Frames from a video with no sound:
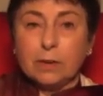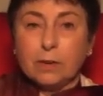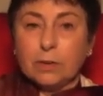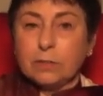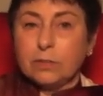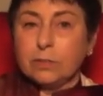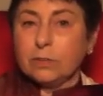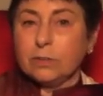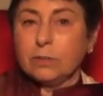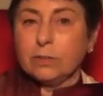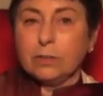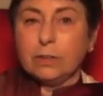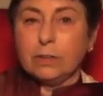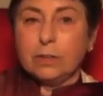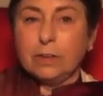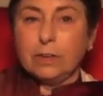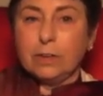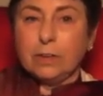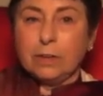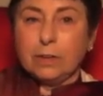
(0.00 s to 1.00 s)

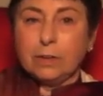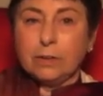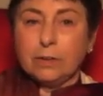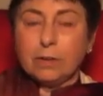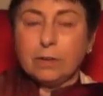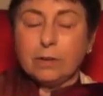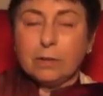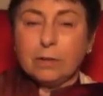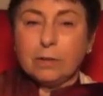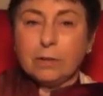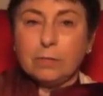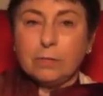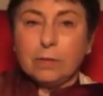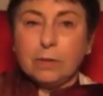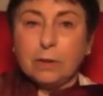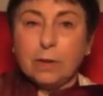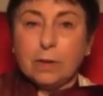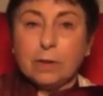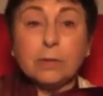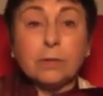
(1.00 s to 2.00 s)
Certainly in all of the
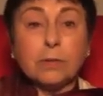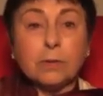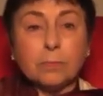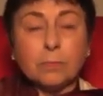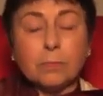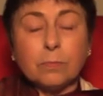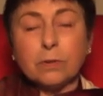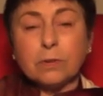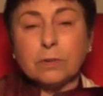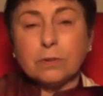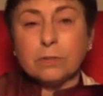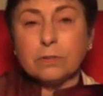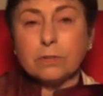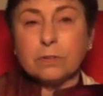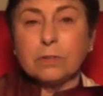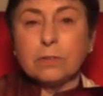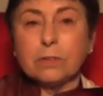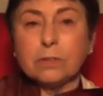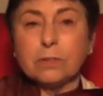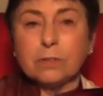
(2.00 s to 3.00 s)
Asian Buddhist
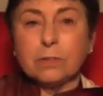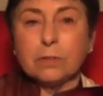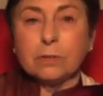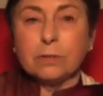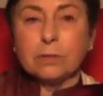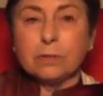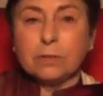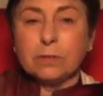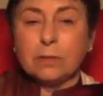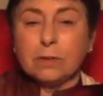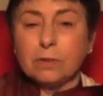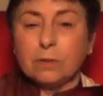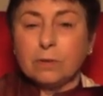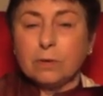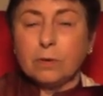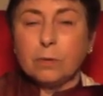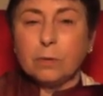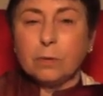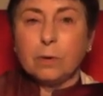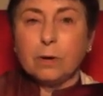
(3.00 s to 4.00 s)
traditions, there
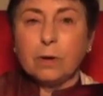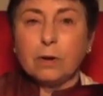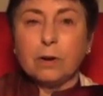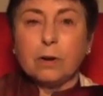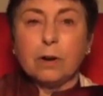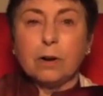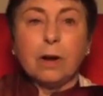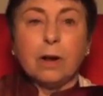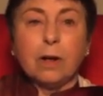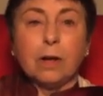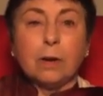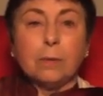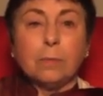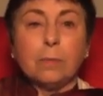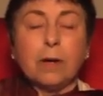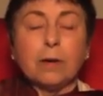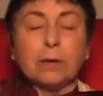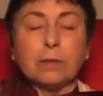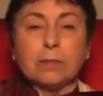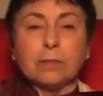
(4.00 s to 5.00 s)
were
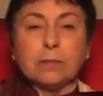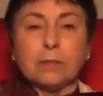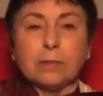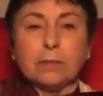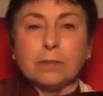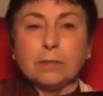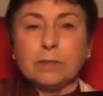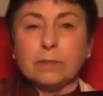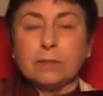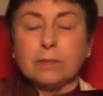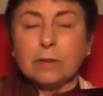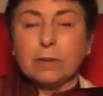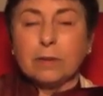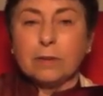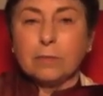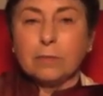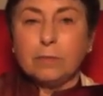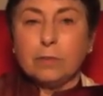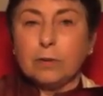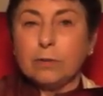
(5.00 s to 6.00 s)
practices
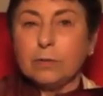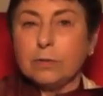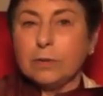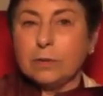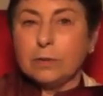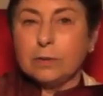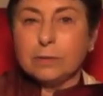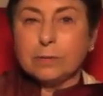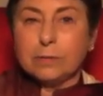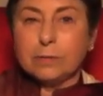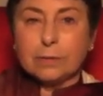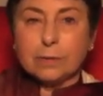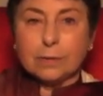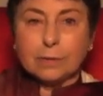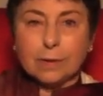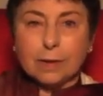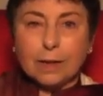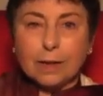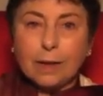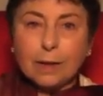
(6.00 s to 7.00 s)
of yogis in
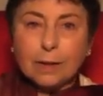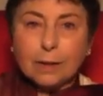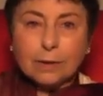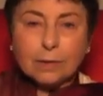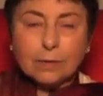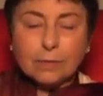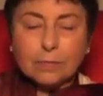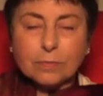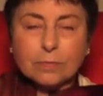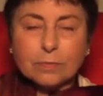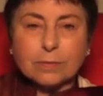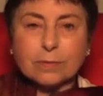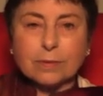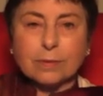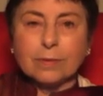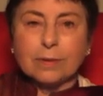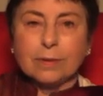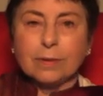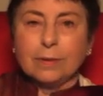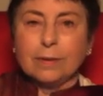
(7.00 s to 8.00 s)
caves,
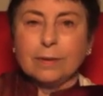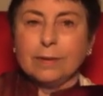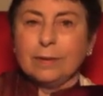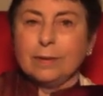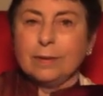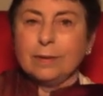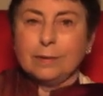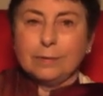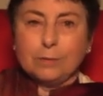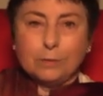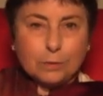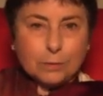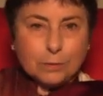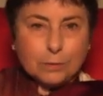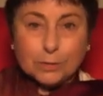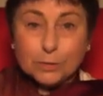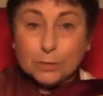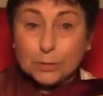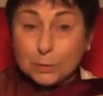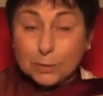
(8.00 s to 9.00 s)
under a
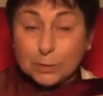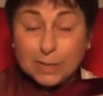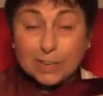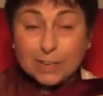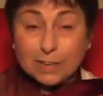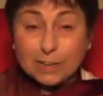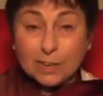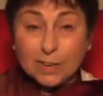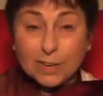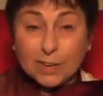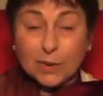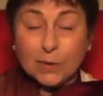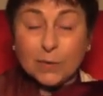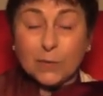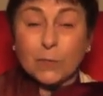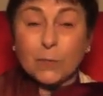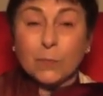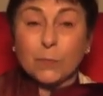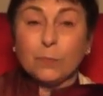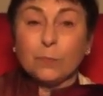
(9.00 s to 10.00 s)
tree,
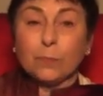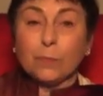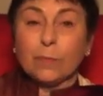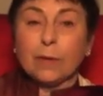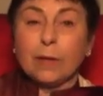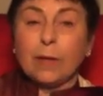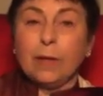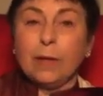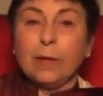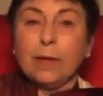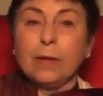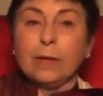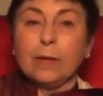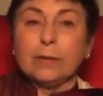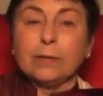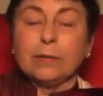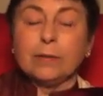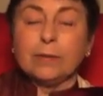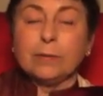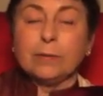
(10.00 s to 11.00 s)

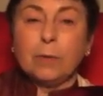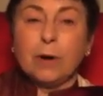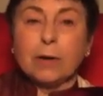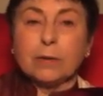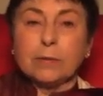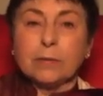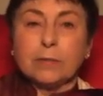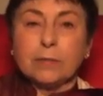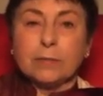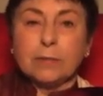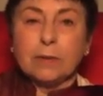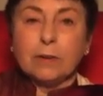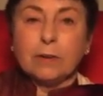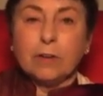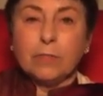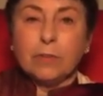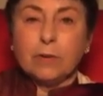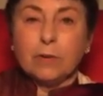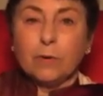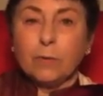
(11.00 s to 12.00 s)
and practicing on
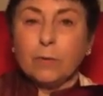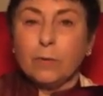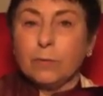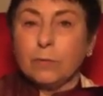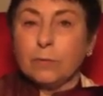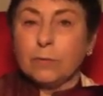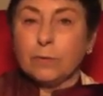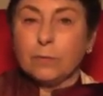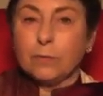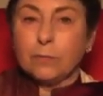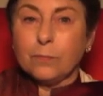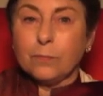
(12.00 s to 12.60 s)
their own.